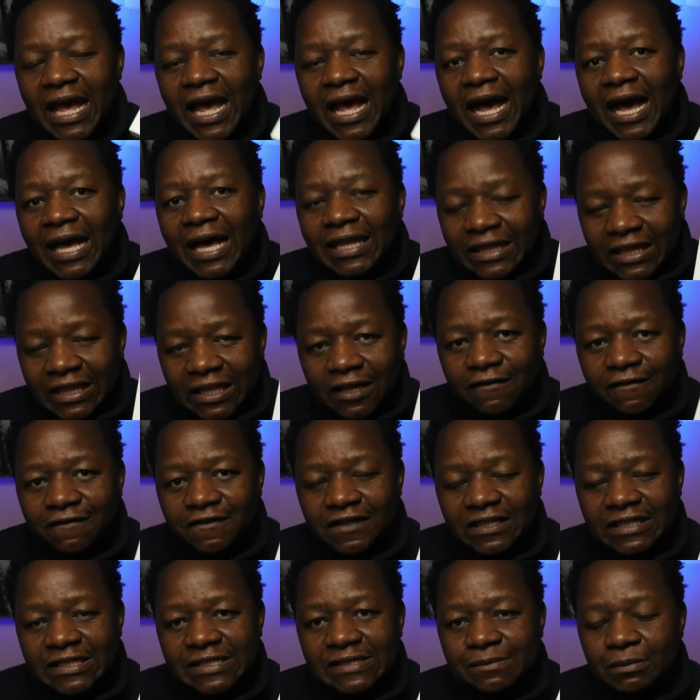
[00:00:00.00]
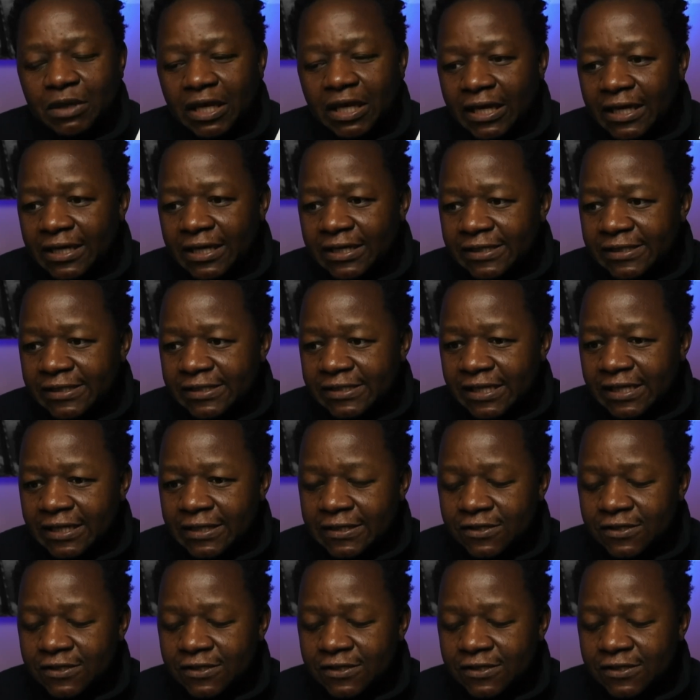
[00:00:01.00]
I love this because in so